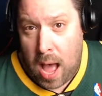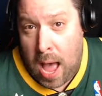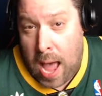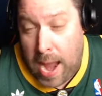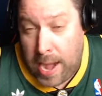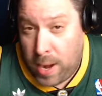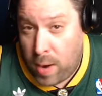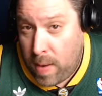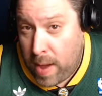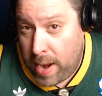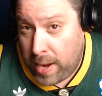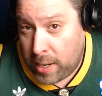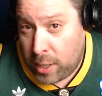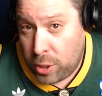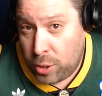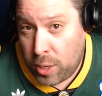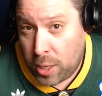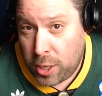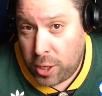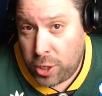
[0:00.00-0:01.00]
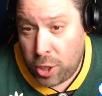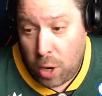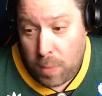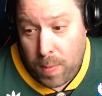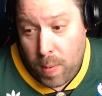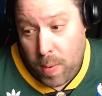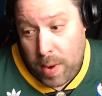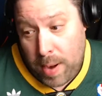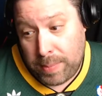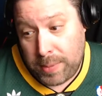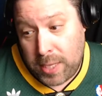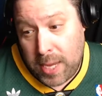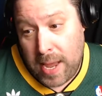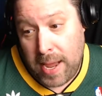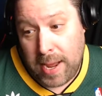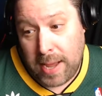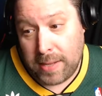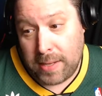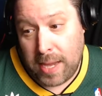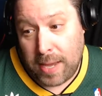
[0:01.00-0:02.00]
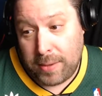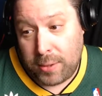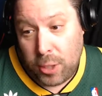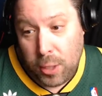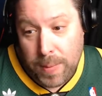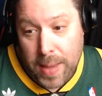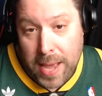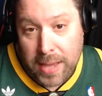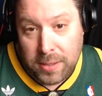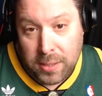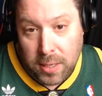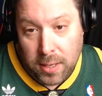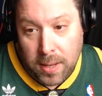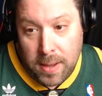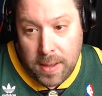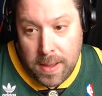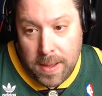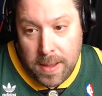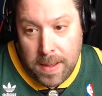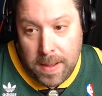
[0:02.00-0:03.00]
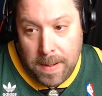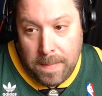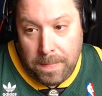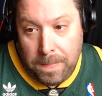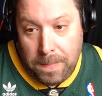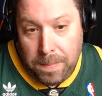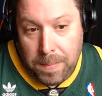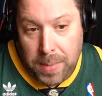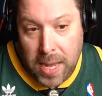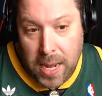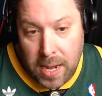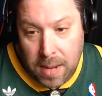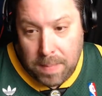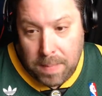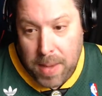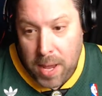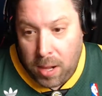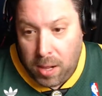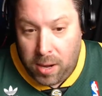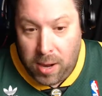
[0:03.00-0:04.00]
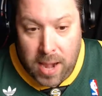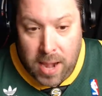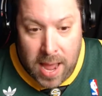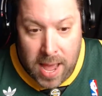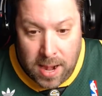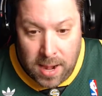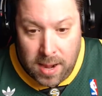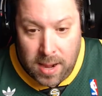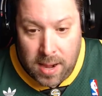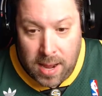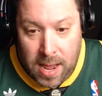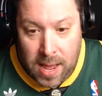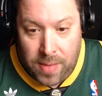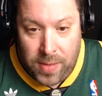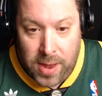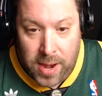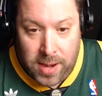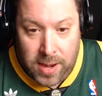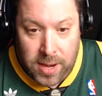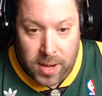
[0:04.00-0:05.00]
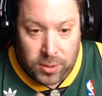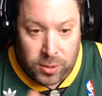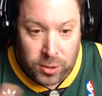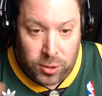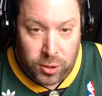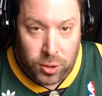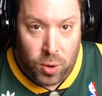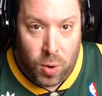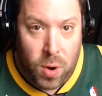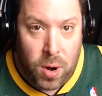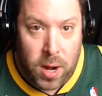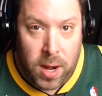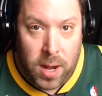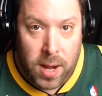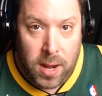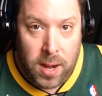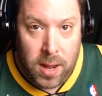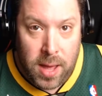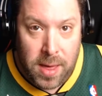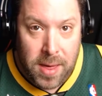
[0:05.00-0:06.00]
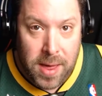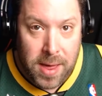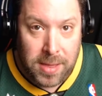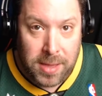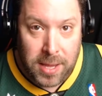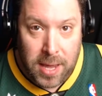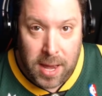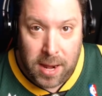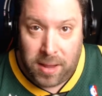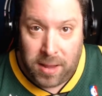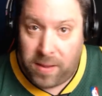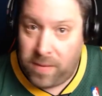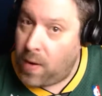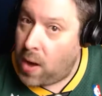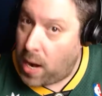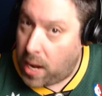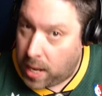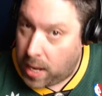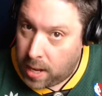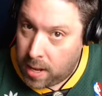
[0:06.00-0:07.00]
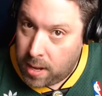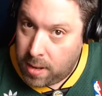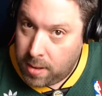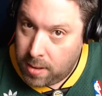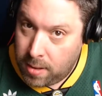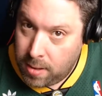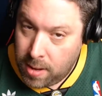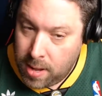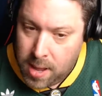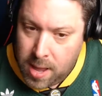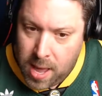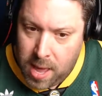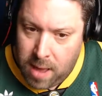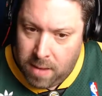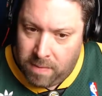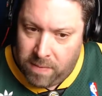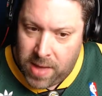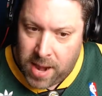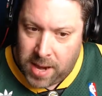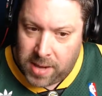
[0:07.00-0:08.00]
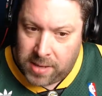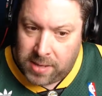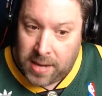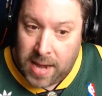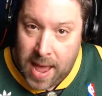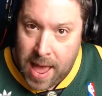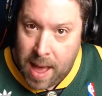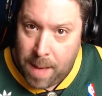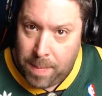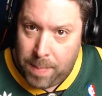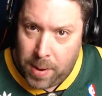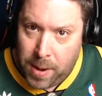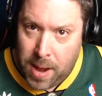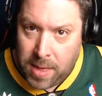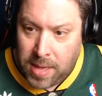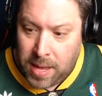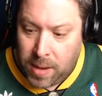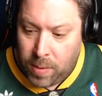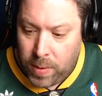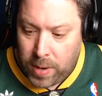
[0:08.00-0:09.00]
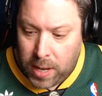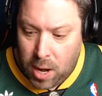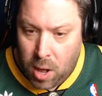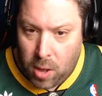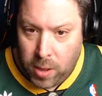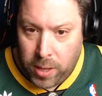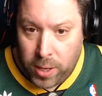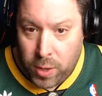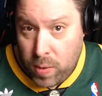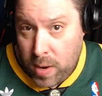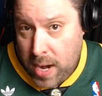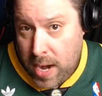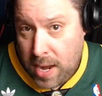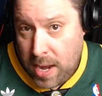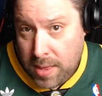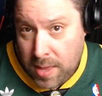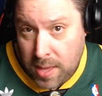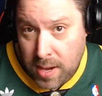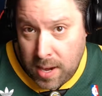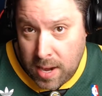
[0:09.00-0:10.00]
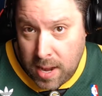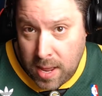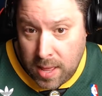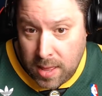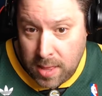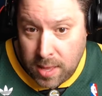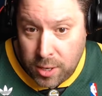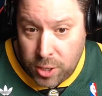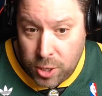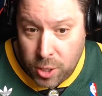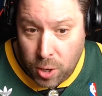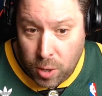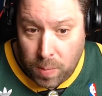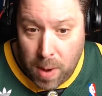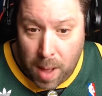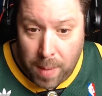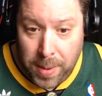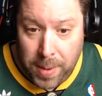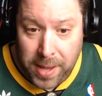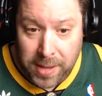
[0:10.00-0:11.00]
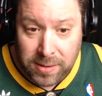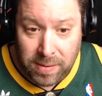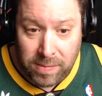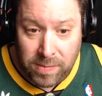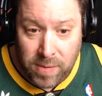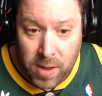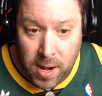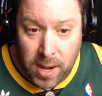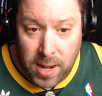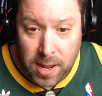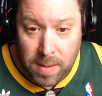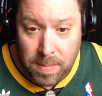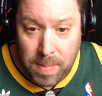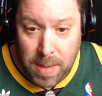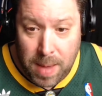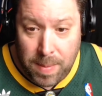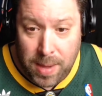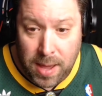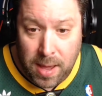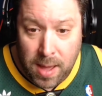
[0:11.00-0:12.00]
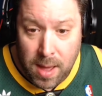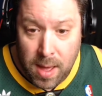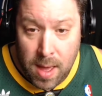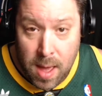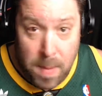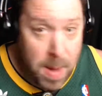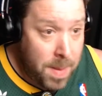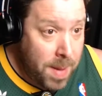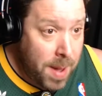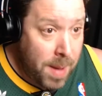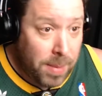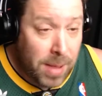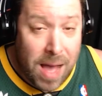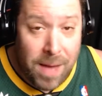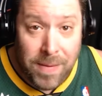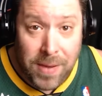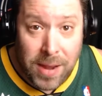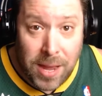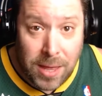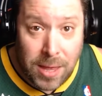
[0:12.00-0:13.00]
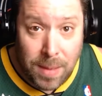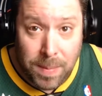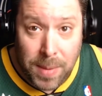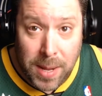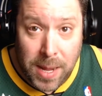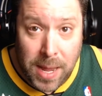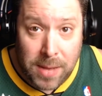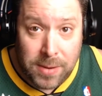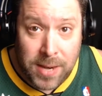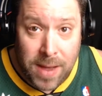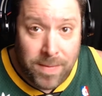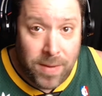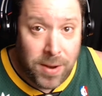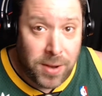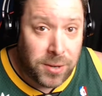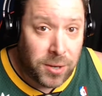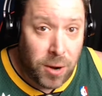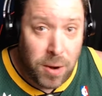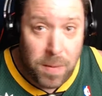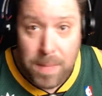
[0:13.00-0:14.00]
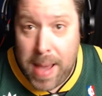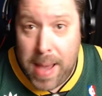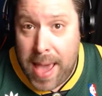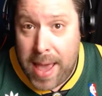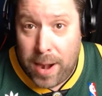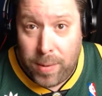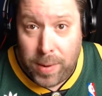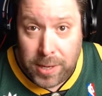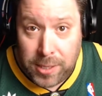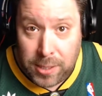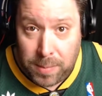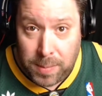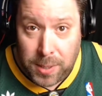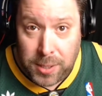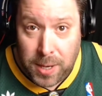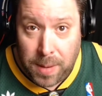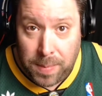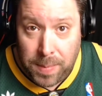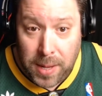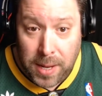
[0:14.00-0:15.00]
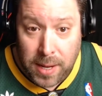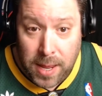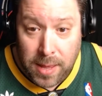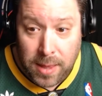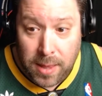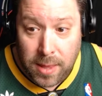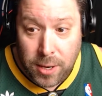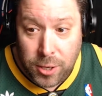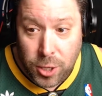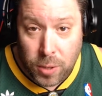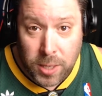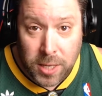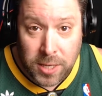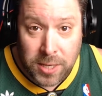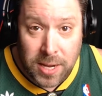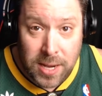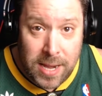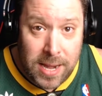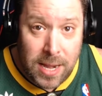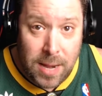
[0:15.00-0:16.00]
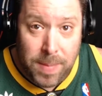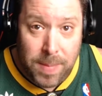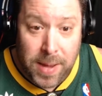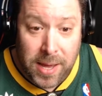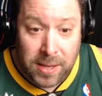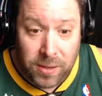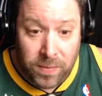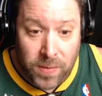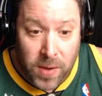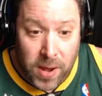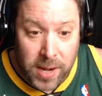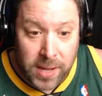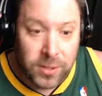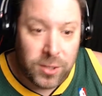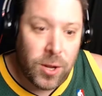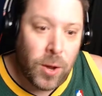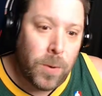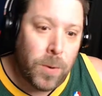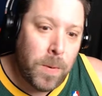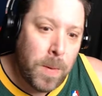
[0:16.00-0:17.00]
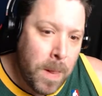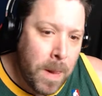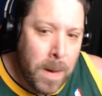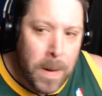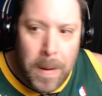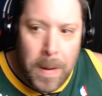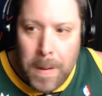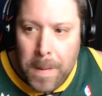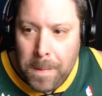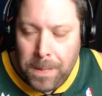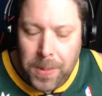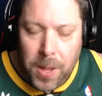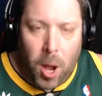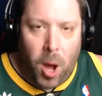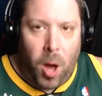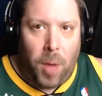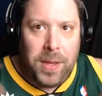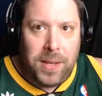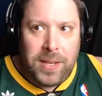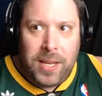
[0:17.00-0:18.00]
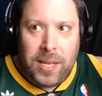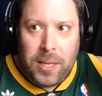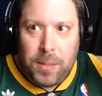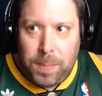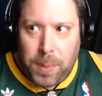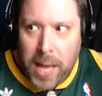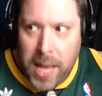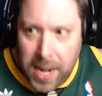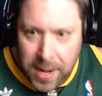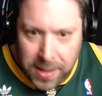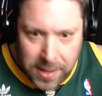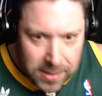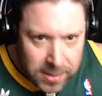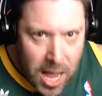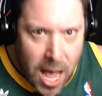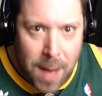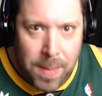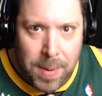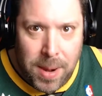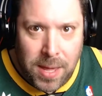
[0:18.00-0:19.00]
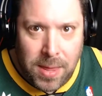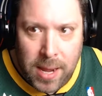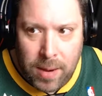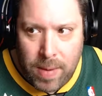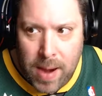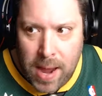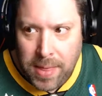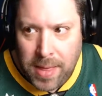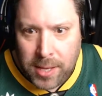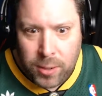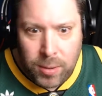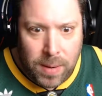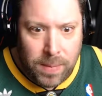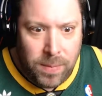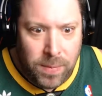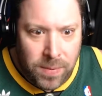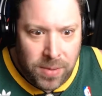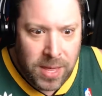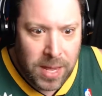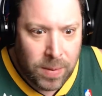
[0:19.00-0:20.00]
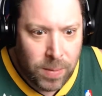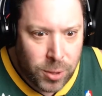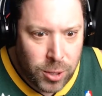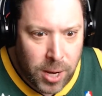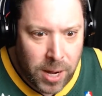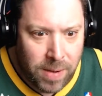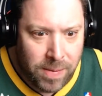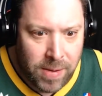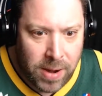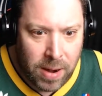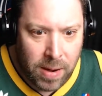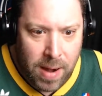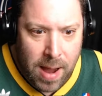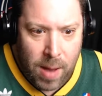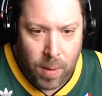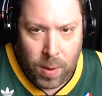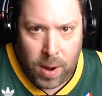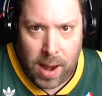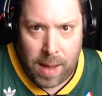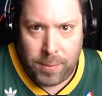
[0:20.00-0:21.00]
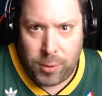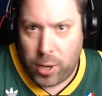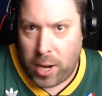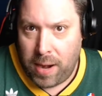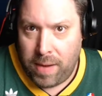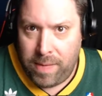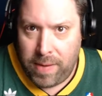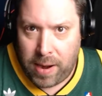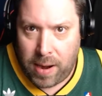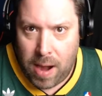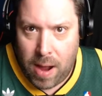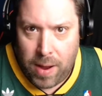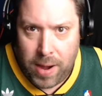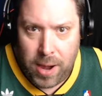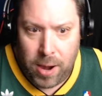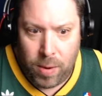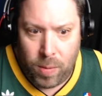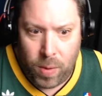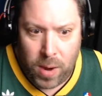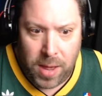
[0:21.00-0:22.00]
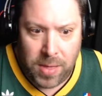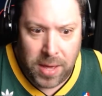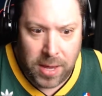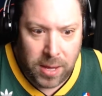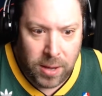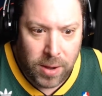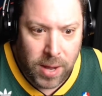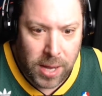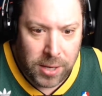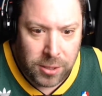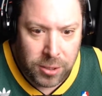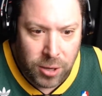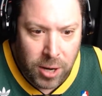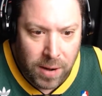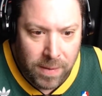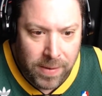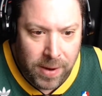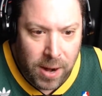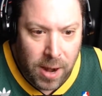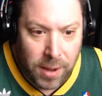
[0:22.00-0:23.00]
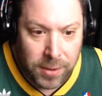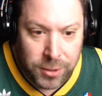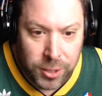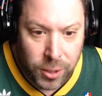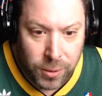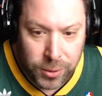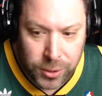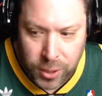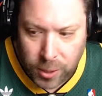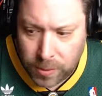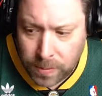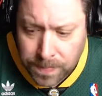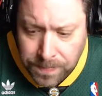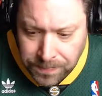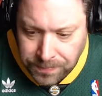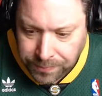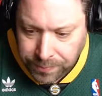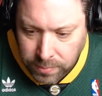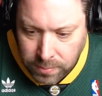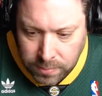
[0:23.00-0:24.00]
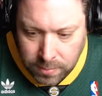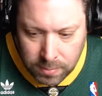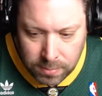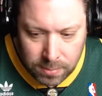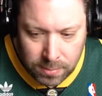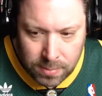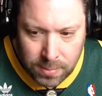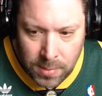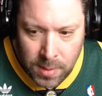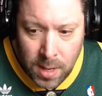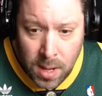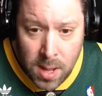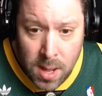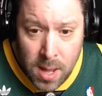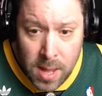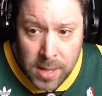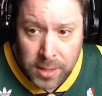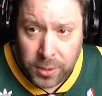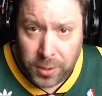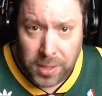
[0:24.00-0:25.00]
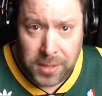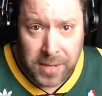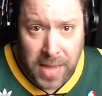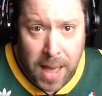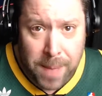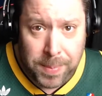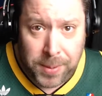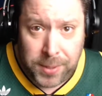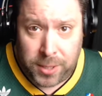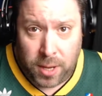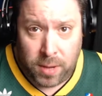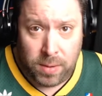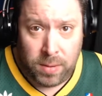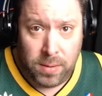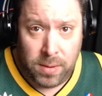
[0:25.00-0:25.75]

know how to construct a joke, but what I'm saying is I assume it has a beginning, middle, and end, and then it tells a story, and at the end it's funny. And if that doesn't happen, I think we can all agree that the joke probably isn't funny, and maybe I'm laughing at them because they have a certain mannerism or something, and the joke doesn't need to be as funny. So all these things play into this comedy thing, right? That's what I think we're trying to figure out, what I'm trying to figure out here, and what I think you guys are trying to figure out too. So this episode